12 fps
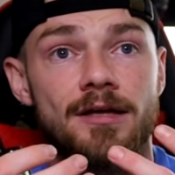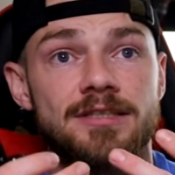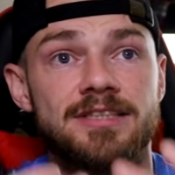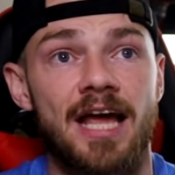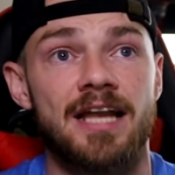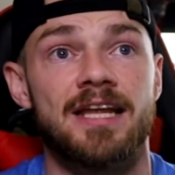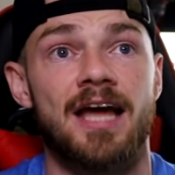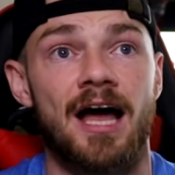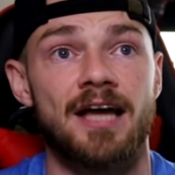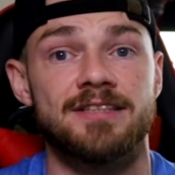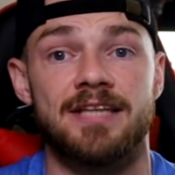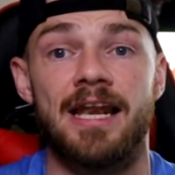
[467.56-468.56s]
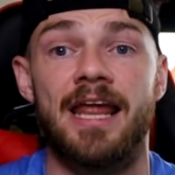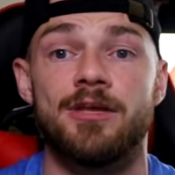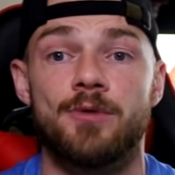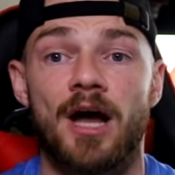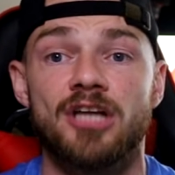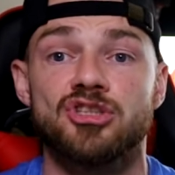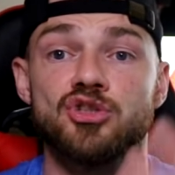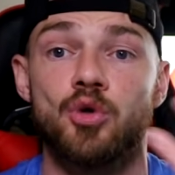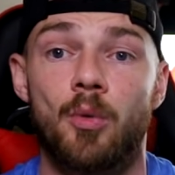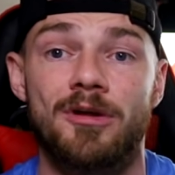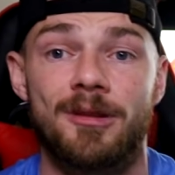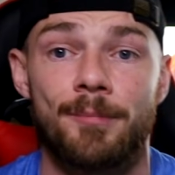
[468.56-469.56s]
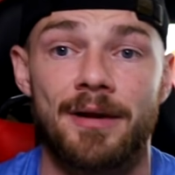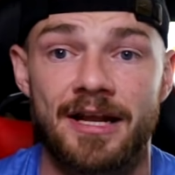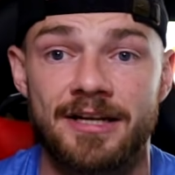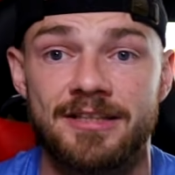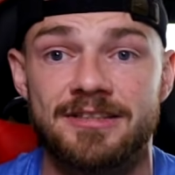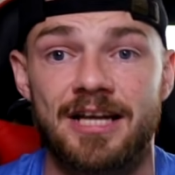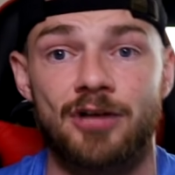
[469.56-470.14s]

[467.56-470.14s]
tell you guys and let you guys know what the plan is.